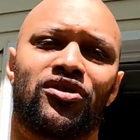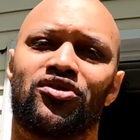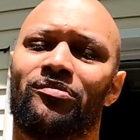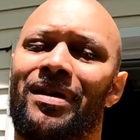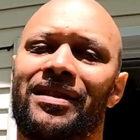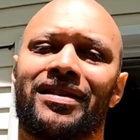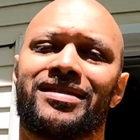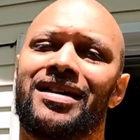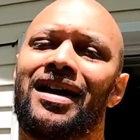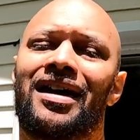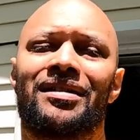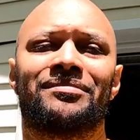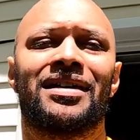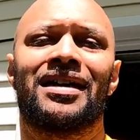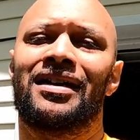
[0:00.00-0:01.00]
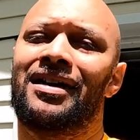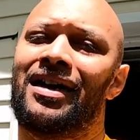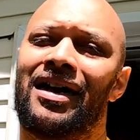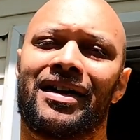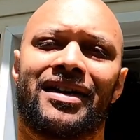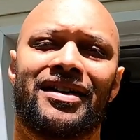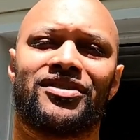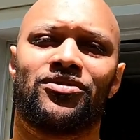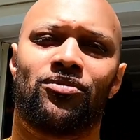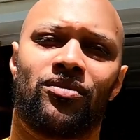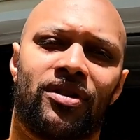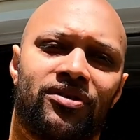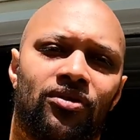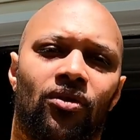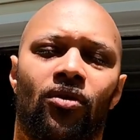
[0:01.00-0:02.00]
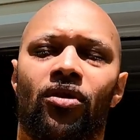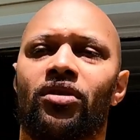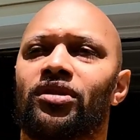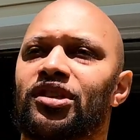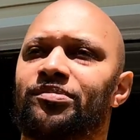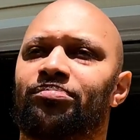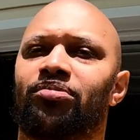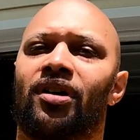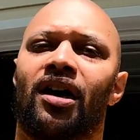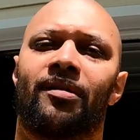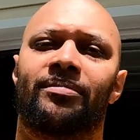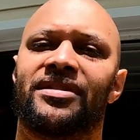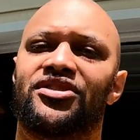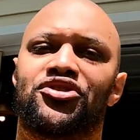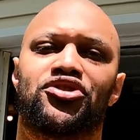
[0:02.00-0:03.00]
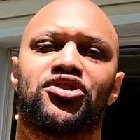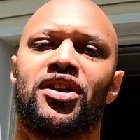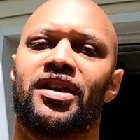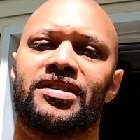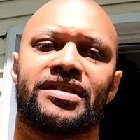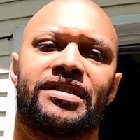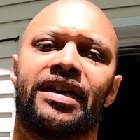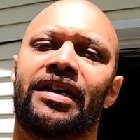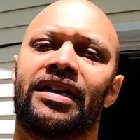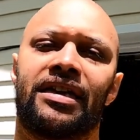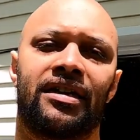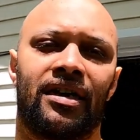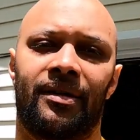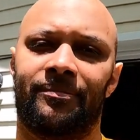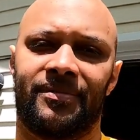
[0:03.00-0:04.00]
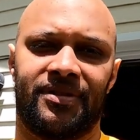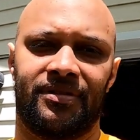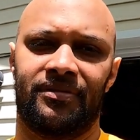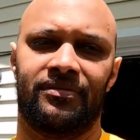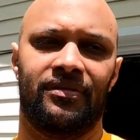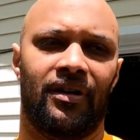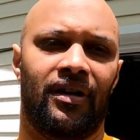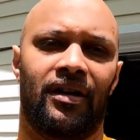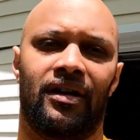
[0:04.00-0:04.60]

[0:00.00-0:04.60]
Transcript: So by the time I get to work, the oil is probably just getting up to